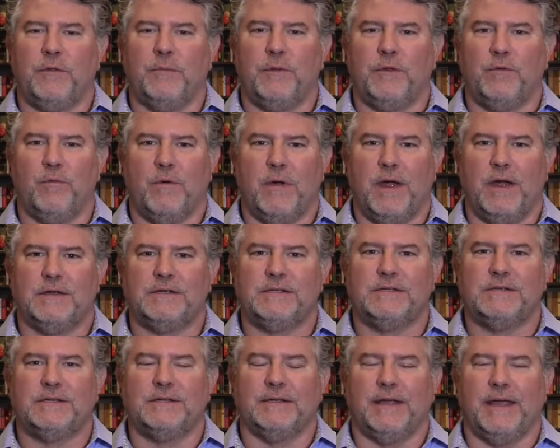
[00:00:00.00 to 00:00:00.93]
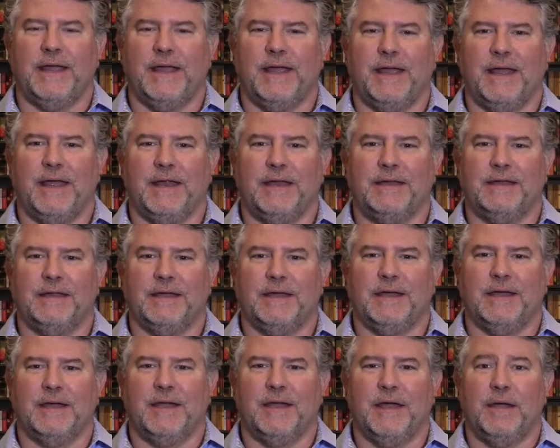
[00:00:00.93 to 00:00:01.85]
the Midwest, and
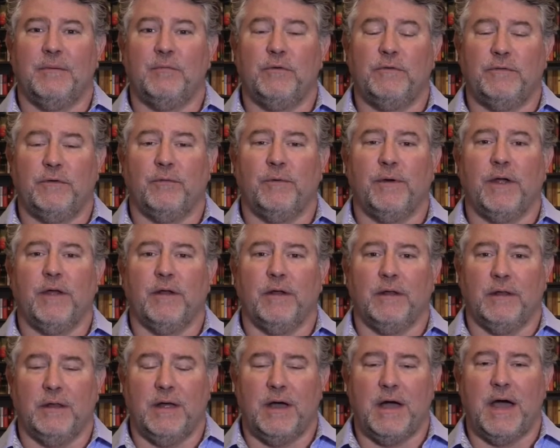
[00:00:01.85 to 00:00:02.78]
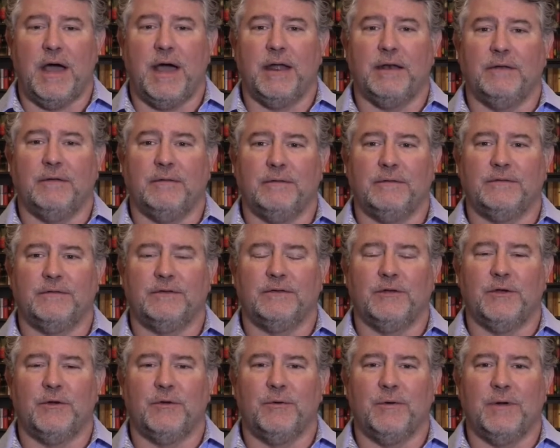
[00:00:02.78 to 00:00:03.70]
I moved around a lot,
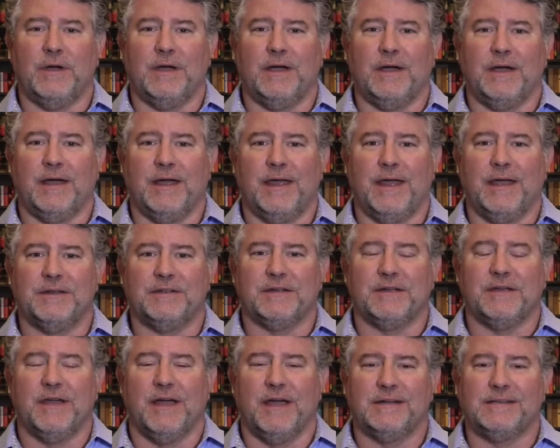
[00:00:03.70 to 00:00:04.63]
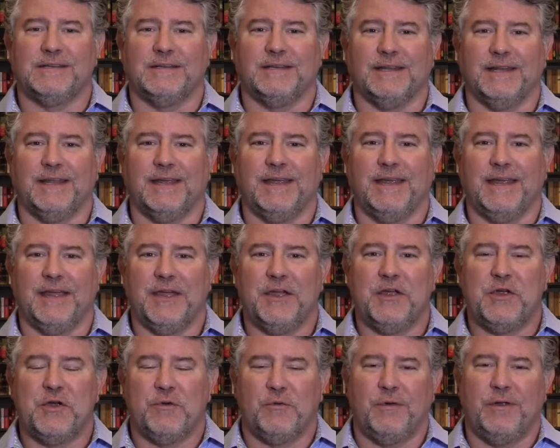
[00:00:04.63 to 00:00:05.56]
so I had to constantly
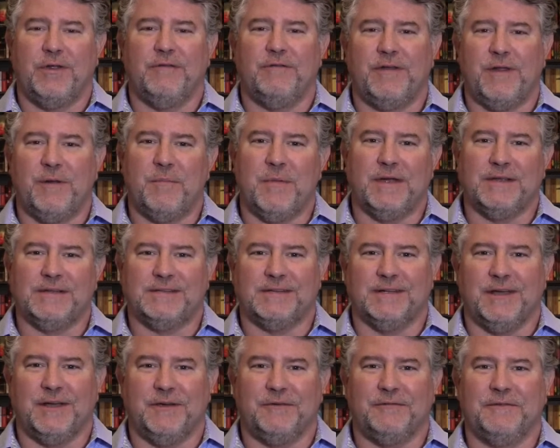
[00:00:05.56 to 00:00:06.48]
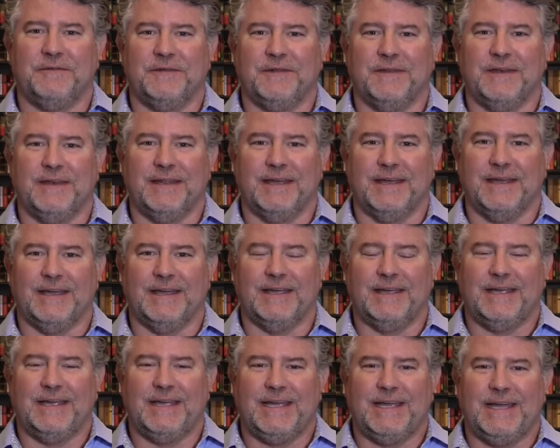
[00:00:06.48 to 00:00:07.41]
reinvent myself and
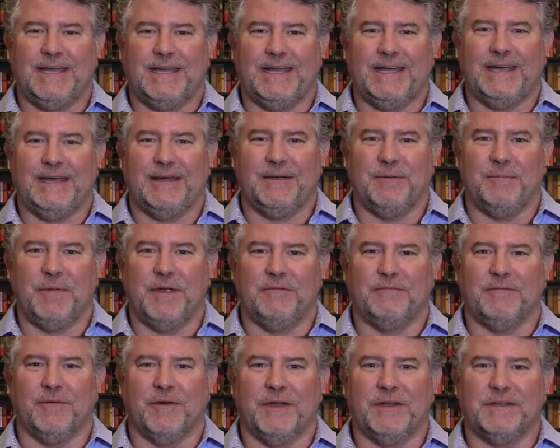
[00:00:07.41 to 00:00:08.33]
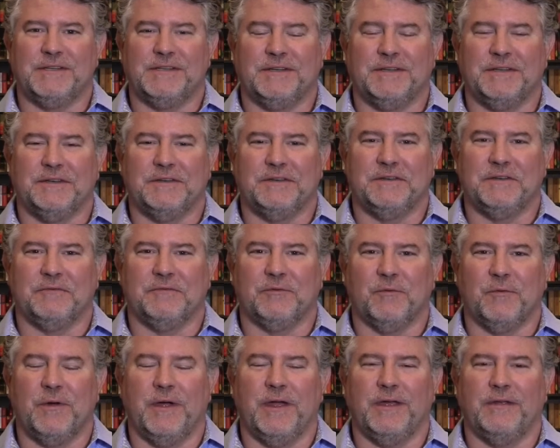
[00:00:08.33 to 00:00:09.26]
make friends in
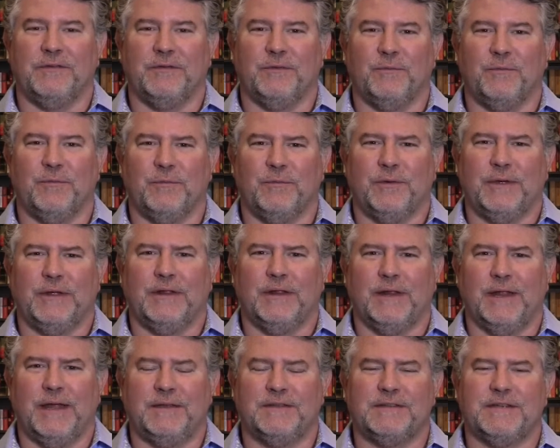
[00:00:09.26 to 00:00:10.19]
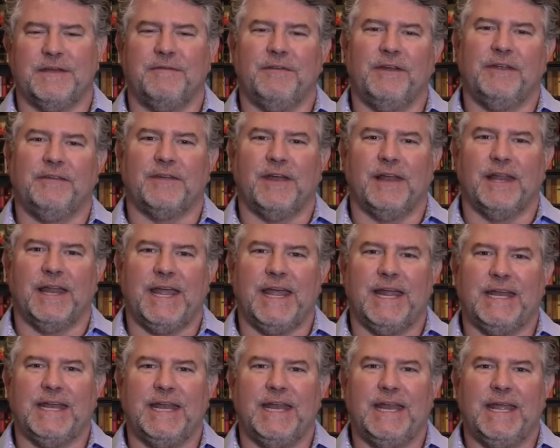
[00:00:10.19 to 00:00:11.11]
different ways. And in the late 70s, I
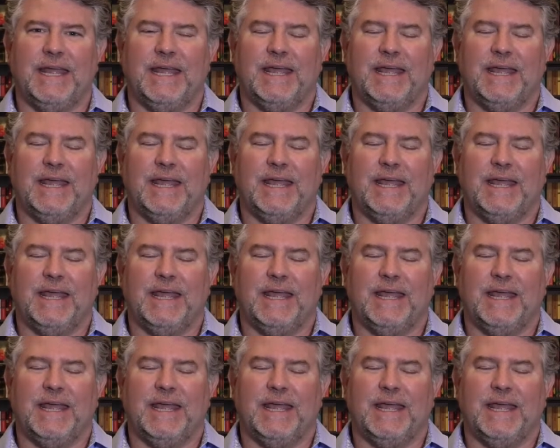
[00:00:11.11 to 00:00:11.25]
landed